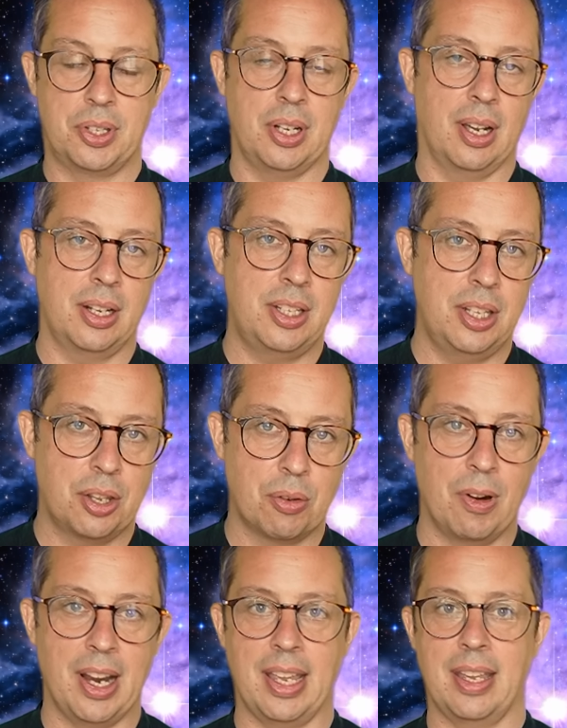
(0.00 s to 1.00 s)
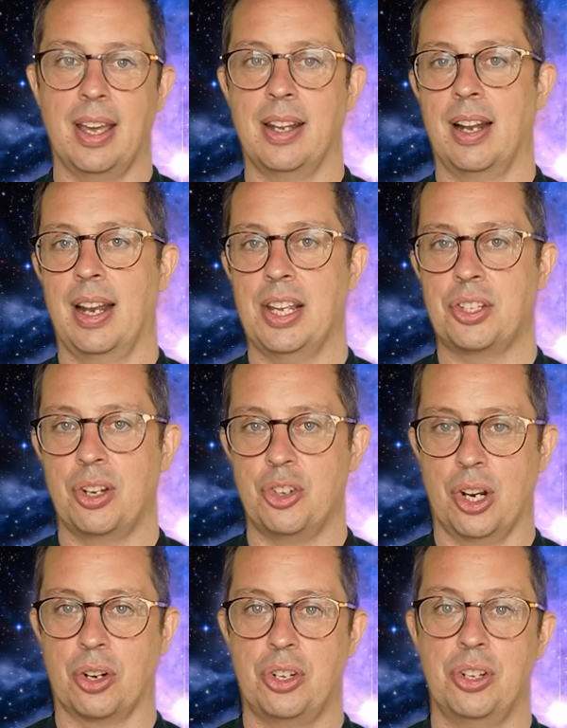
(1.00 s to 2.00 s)
to 93, and the last
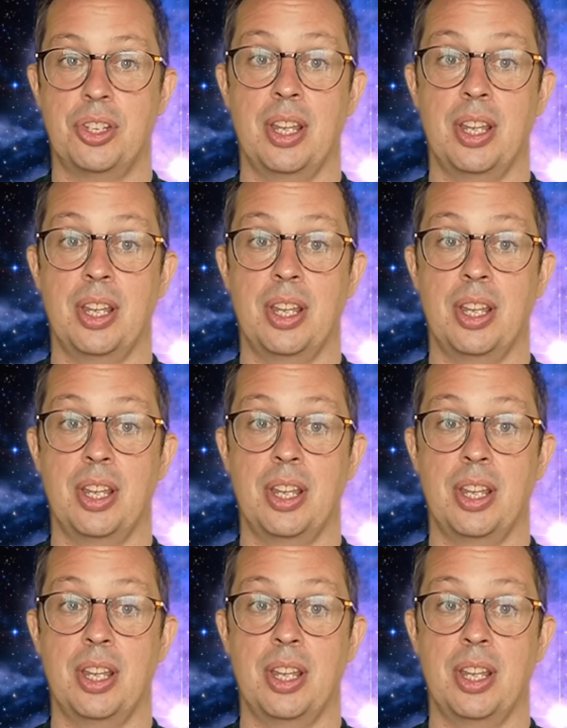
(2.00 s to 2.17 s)
conjunctions